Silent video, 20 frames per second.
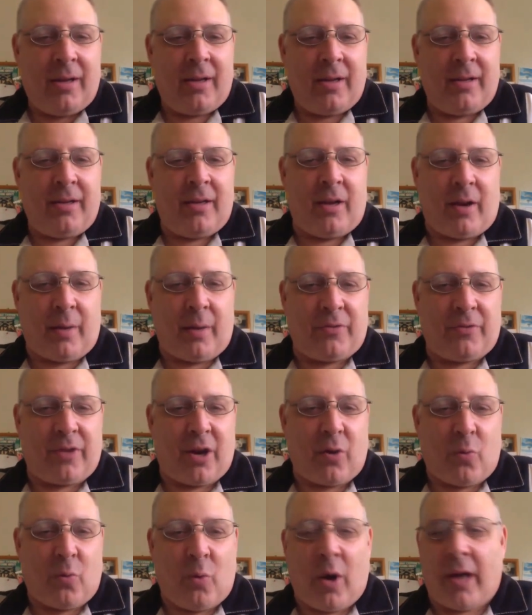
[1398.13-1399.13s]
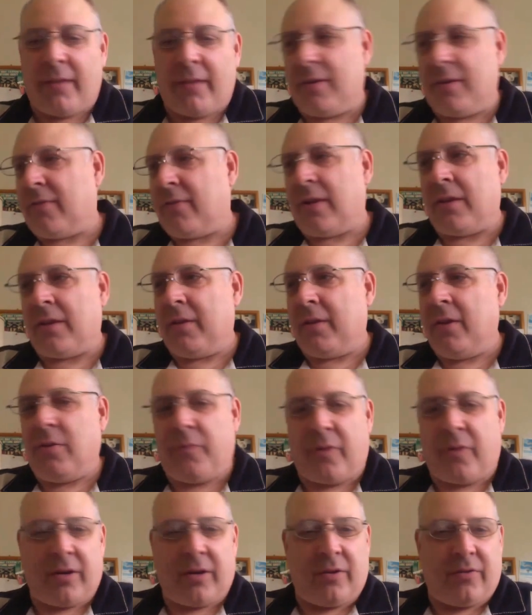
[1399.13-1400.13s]
and, I was there once, and suddenly you
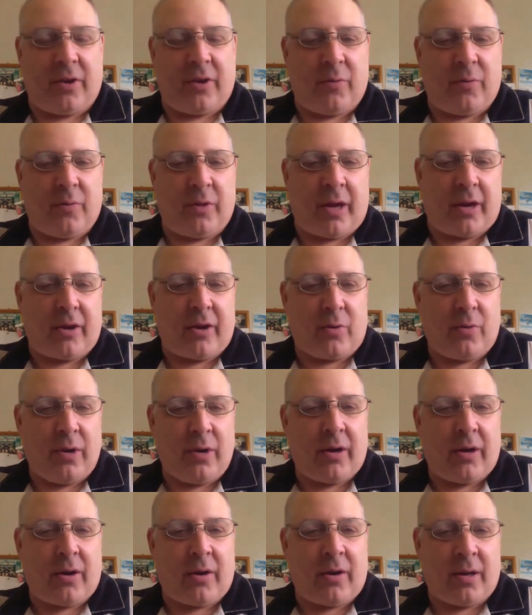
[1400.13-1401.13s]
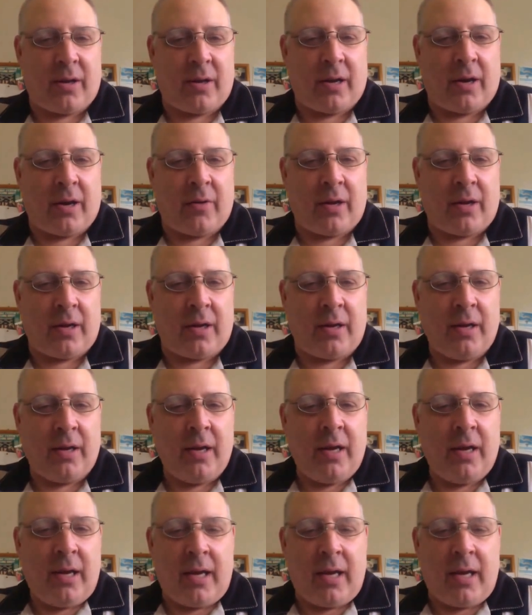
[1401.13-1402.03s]
find yourself without a career, it